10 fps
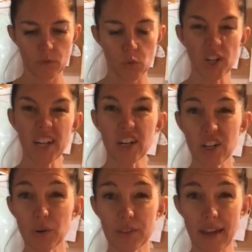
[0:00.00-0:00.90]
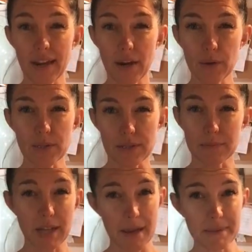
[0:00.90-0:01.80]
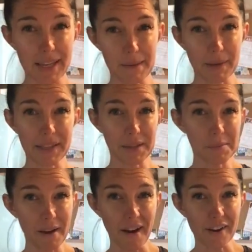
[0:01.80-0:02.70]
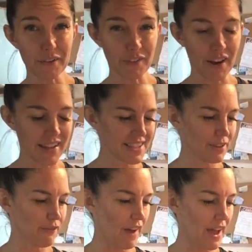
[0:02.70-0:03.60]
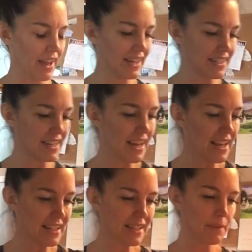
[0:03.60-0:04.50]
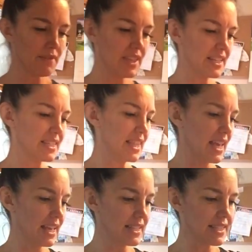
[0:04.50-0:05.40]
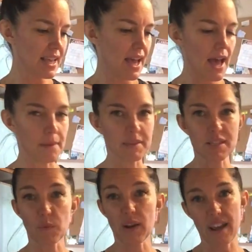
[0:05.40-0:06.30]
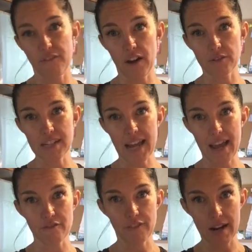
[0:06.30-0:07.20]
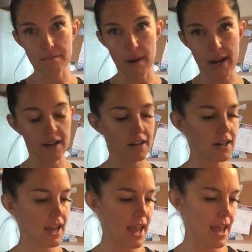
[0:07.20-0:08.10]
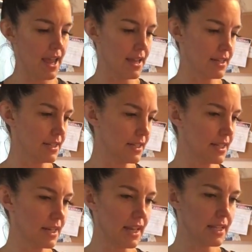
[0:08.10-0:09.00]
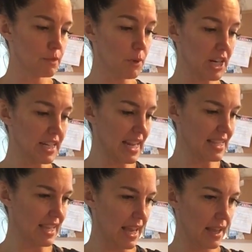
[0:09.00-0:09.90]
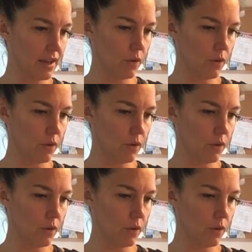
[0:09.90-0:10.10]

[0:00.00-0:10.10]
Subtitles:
We're here in North Idaho, so sometimes it can be a little bit harder for us to find some of these things. This one I found at Fred Meyer, and it's pretty tasty.